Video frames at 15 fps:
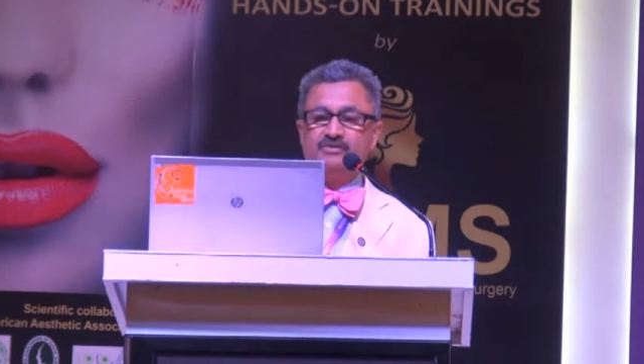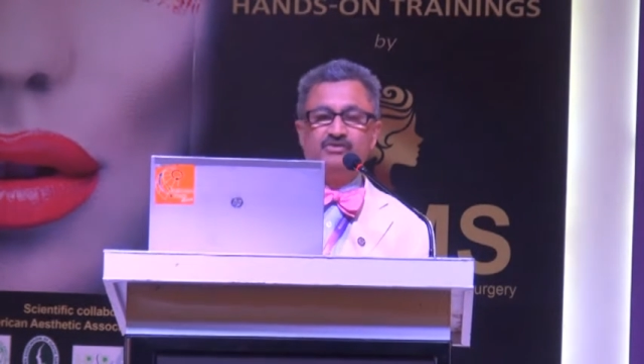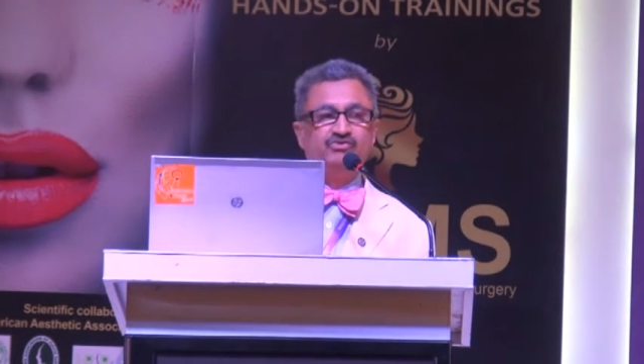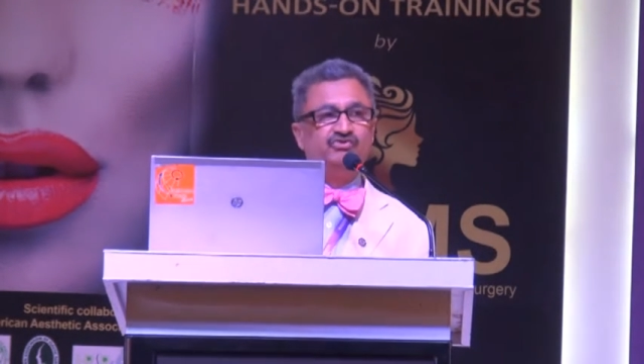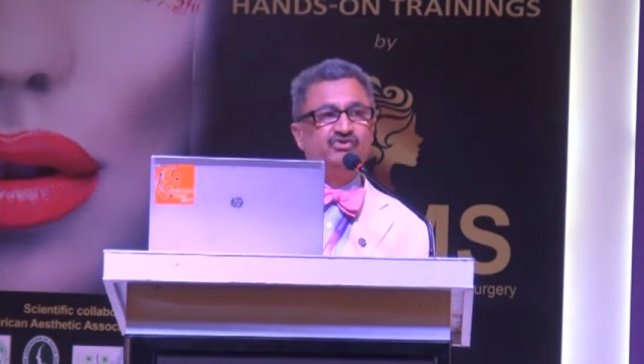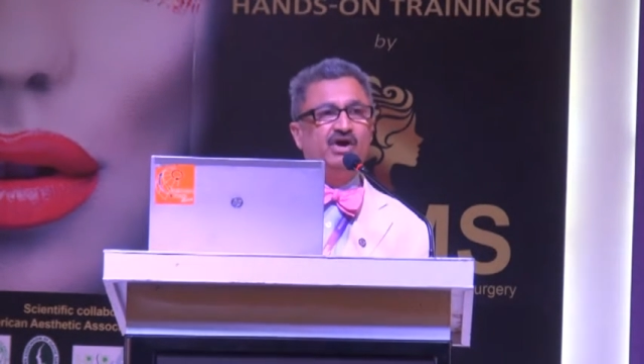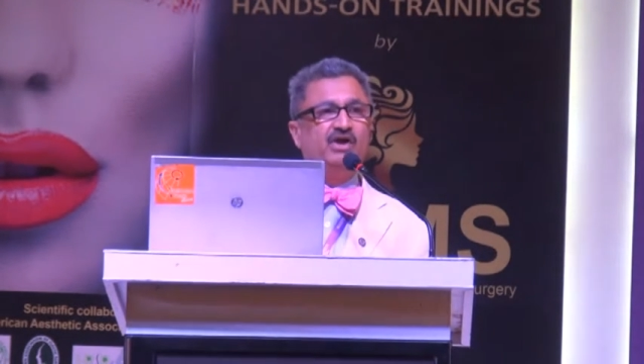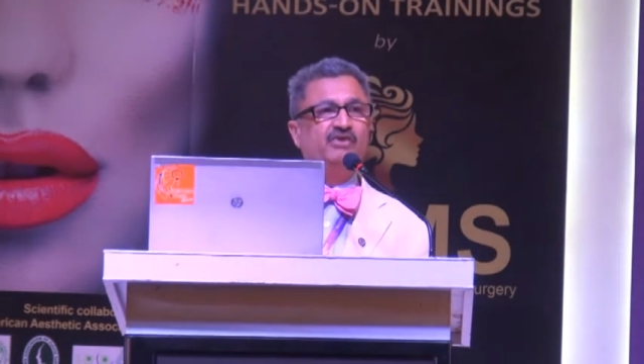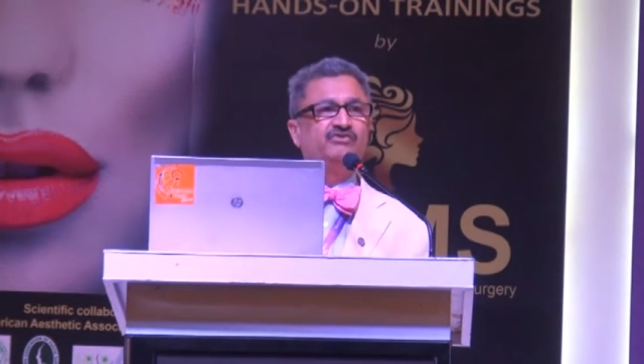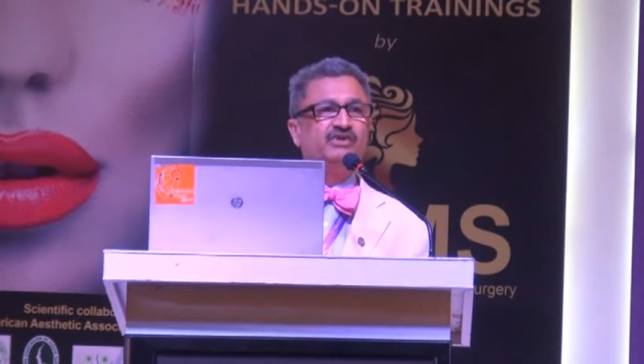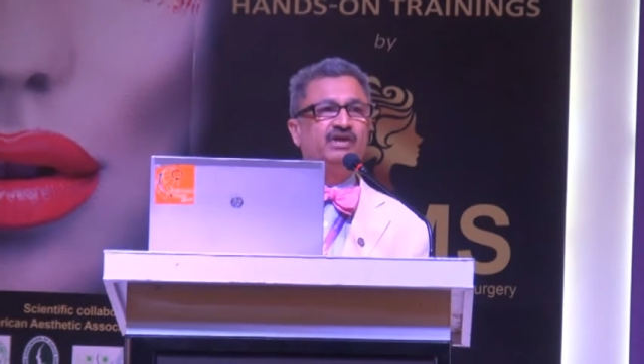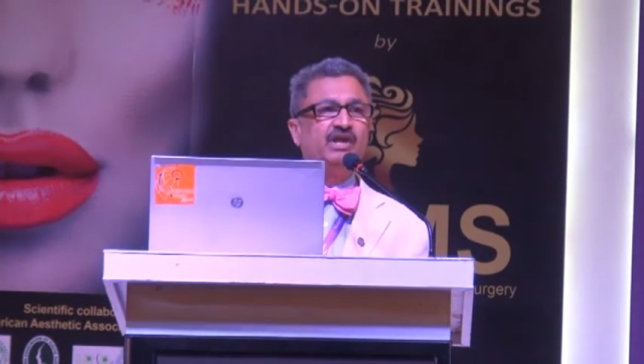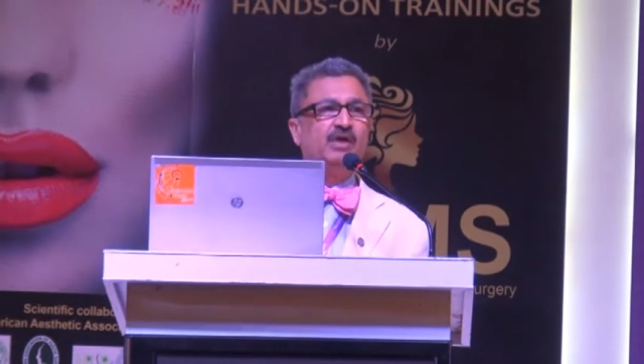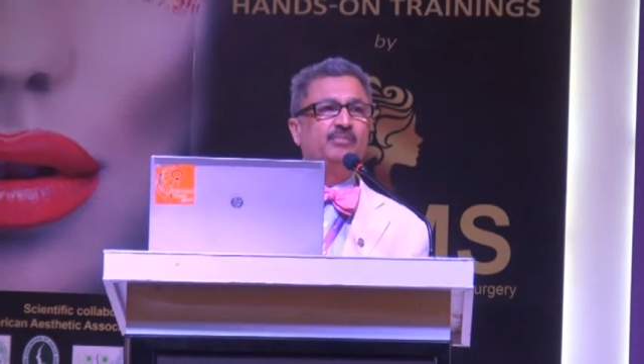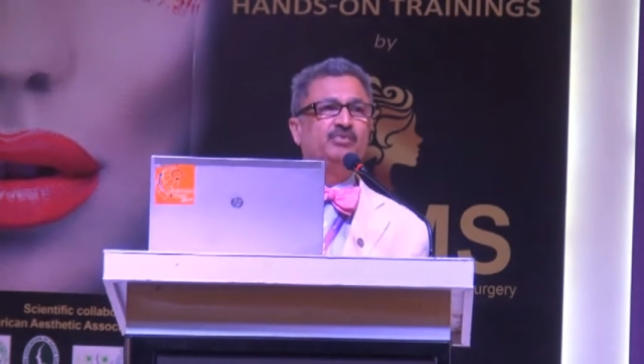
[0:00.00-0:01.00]
The scars
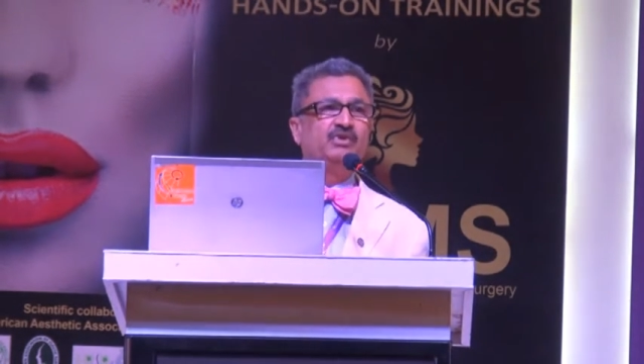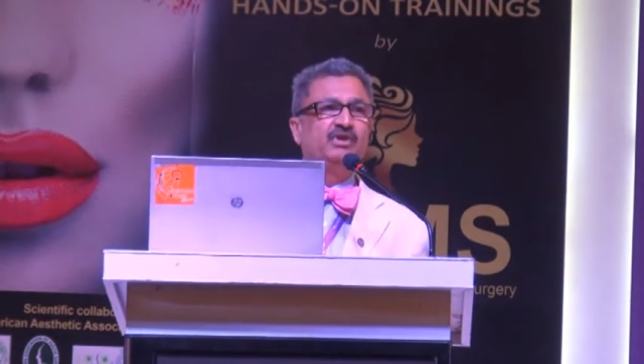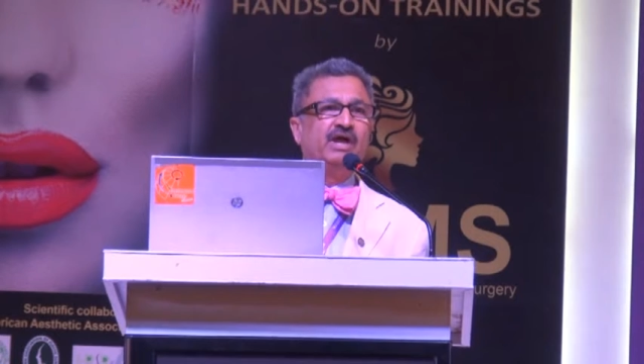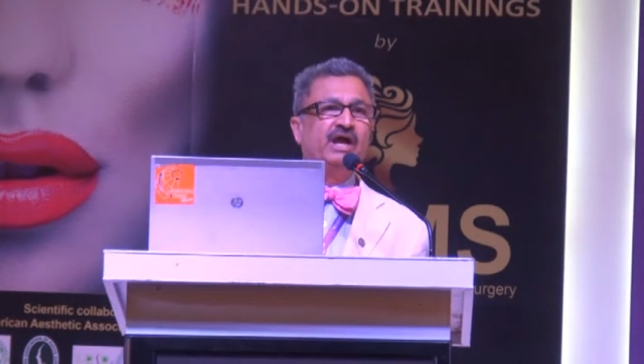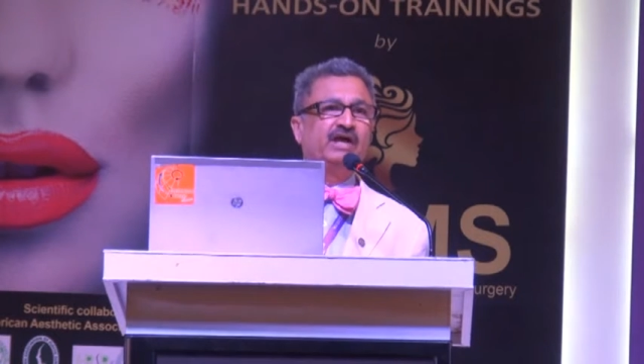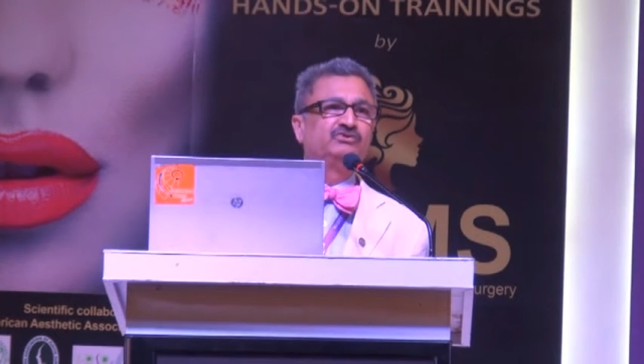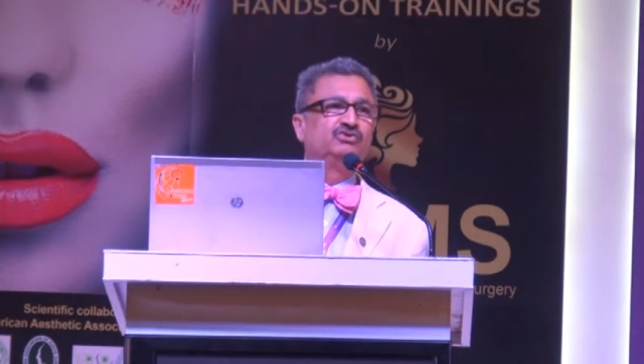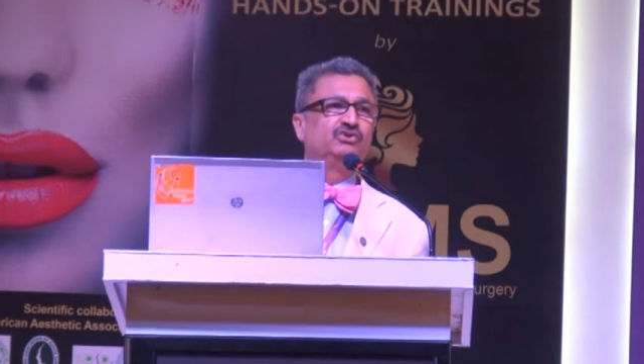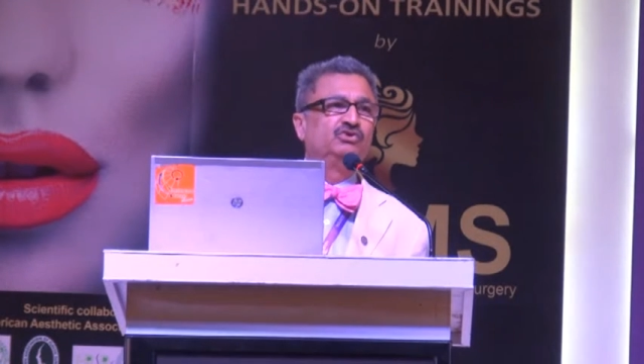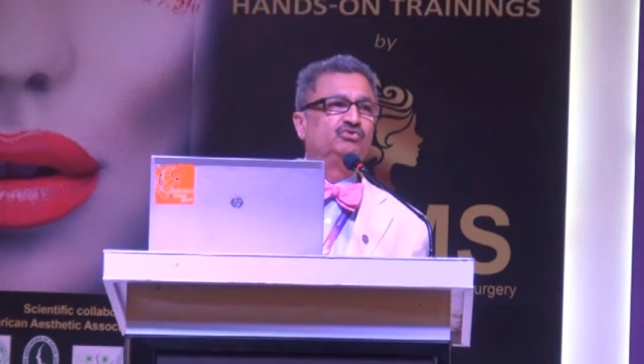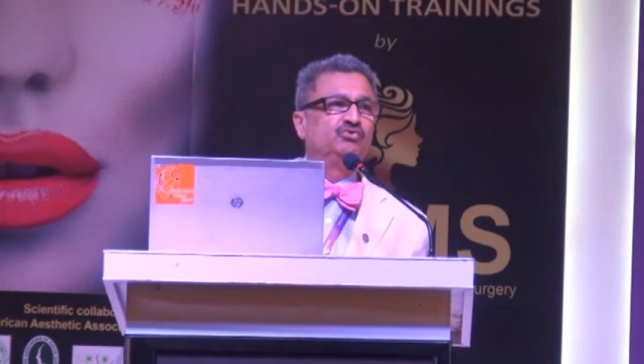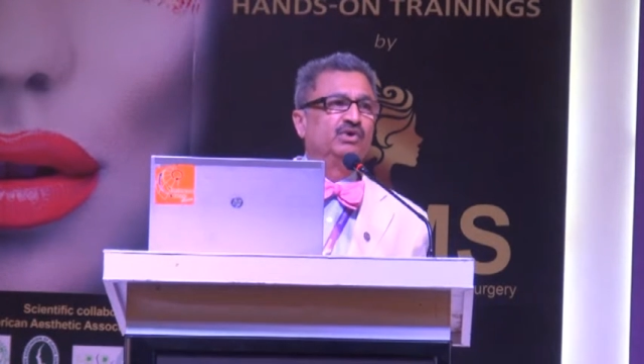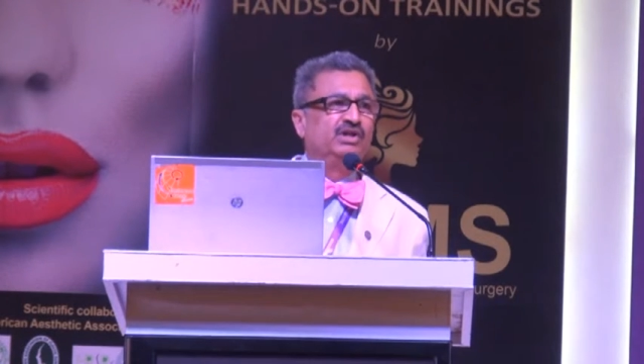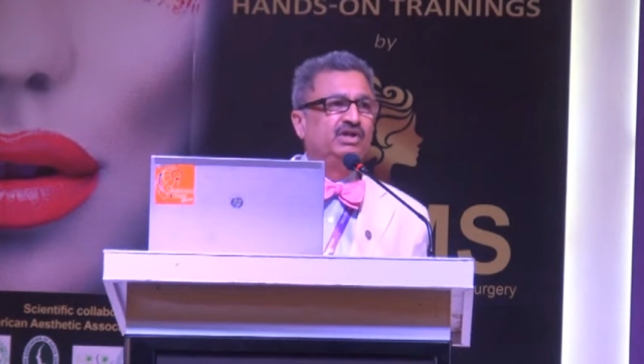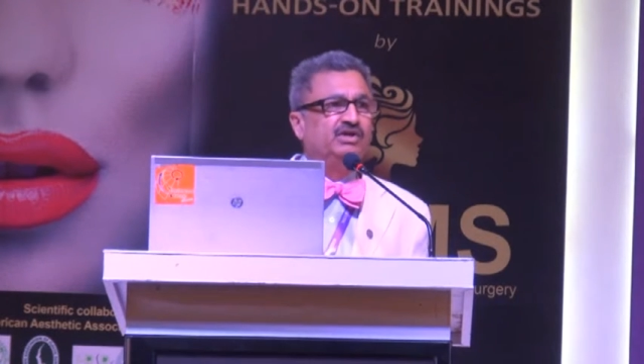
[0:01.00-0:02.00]
can happen actually
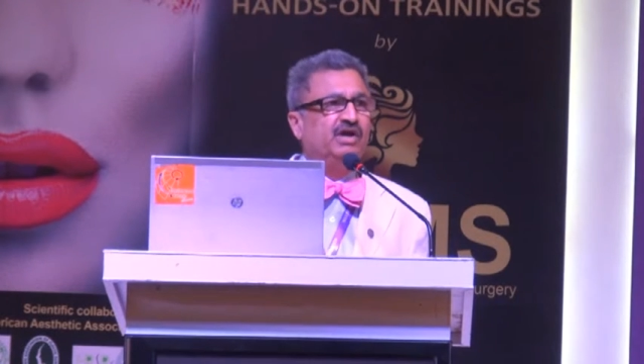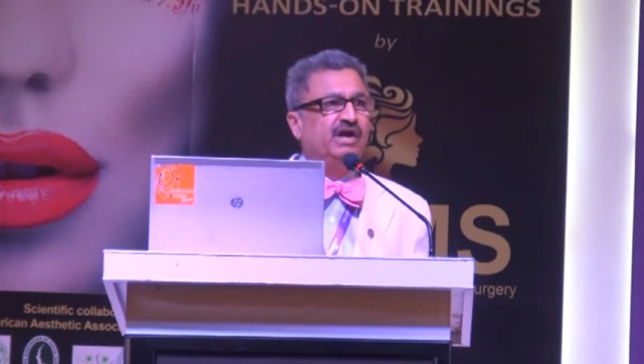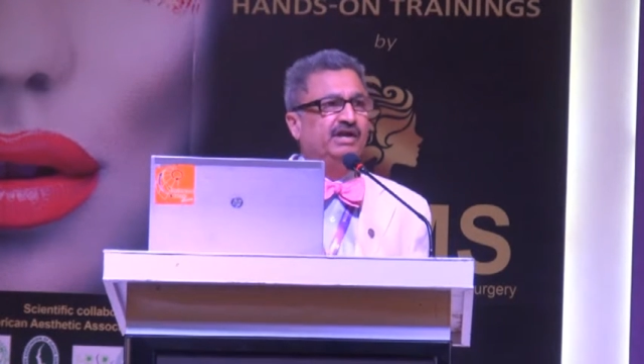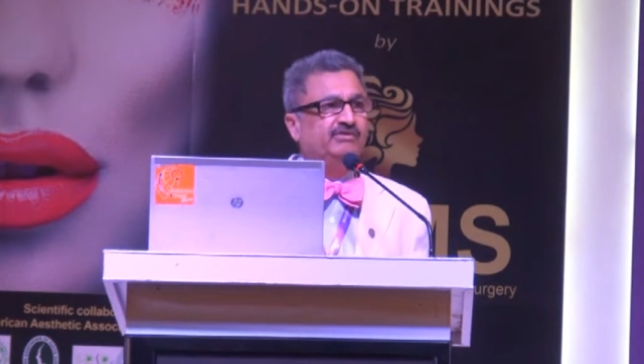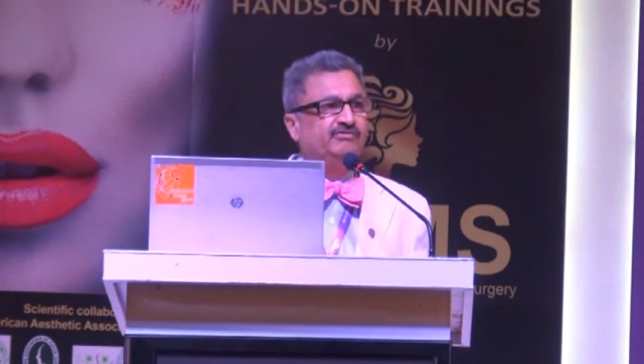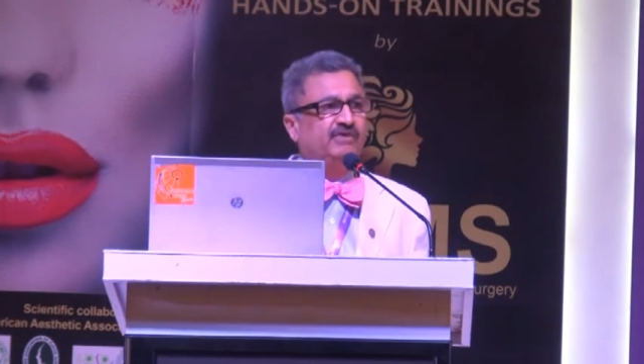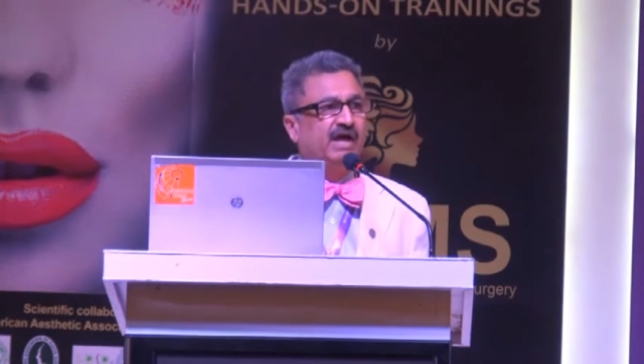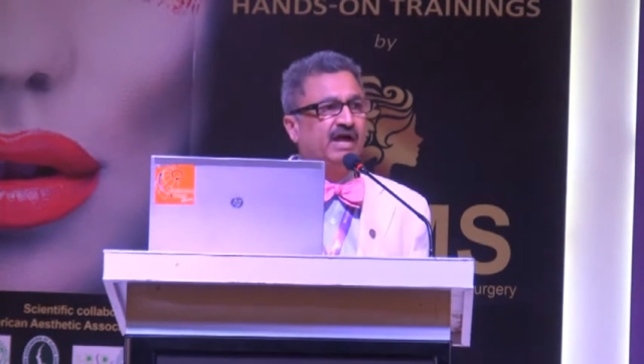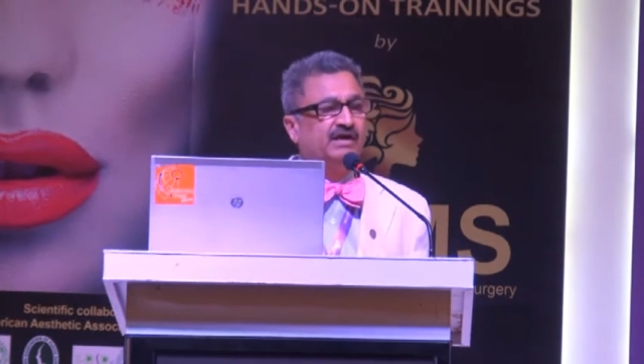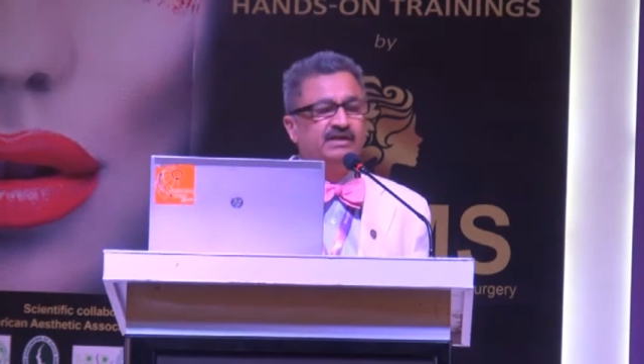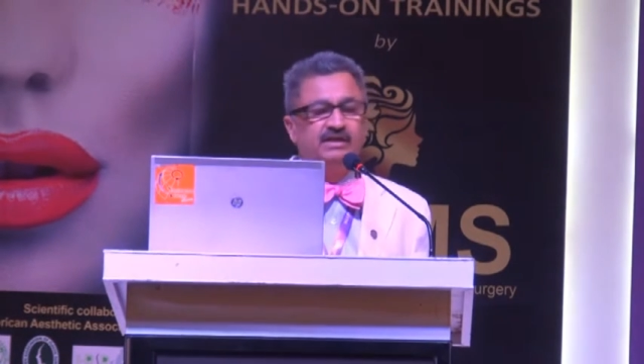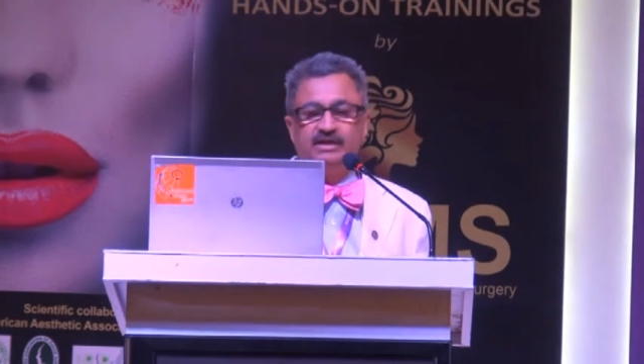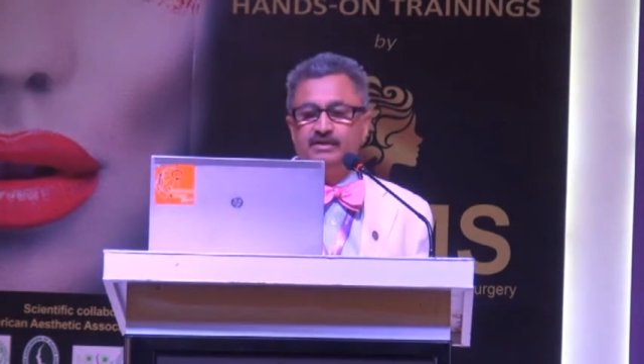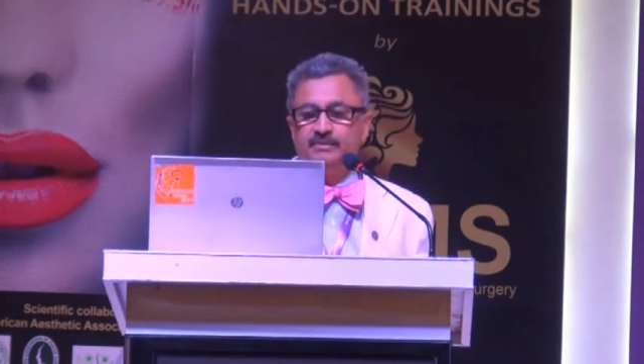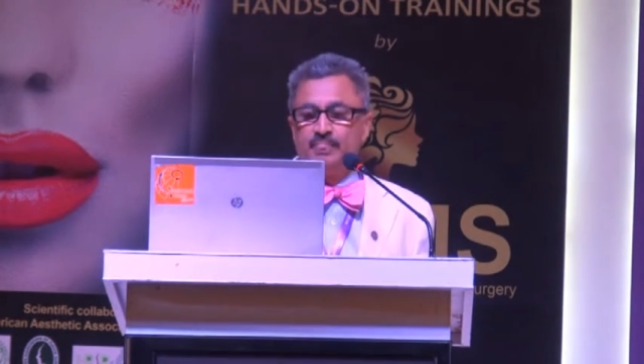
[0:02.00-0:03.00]
to any kind of
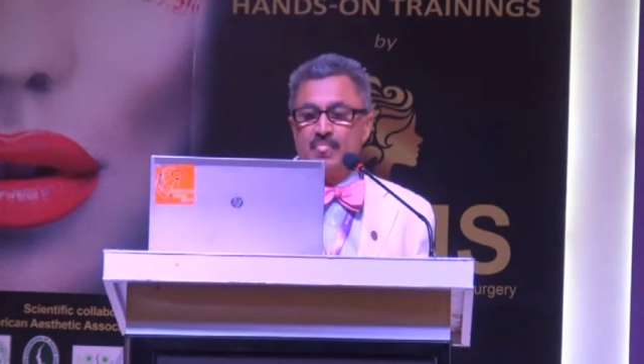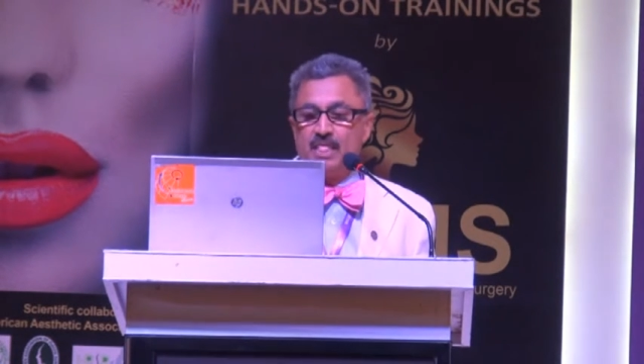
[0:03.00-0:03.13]
acne,